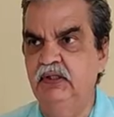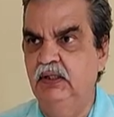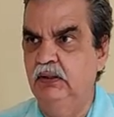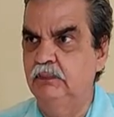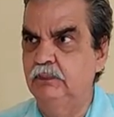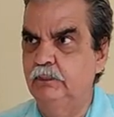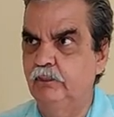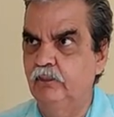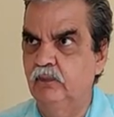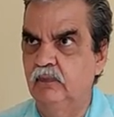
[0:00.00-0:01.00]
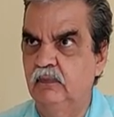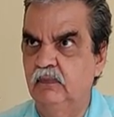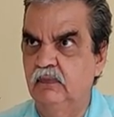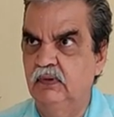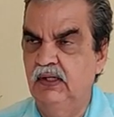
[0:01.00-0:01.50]
that
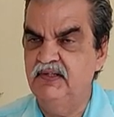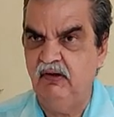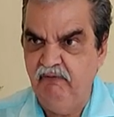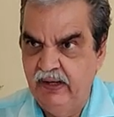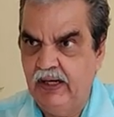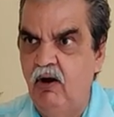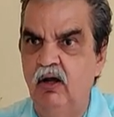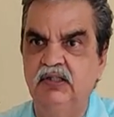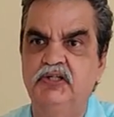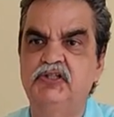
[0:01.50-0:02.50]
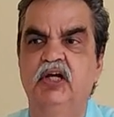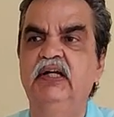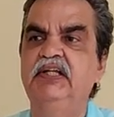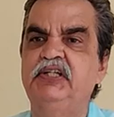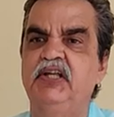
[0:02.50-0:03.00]
somewhere along the
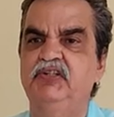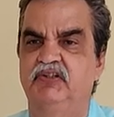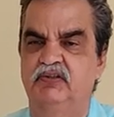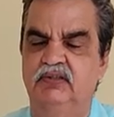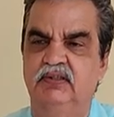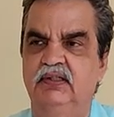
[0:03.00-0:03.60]
journey changes.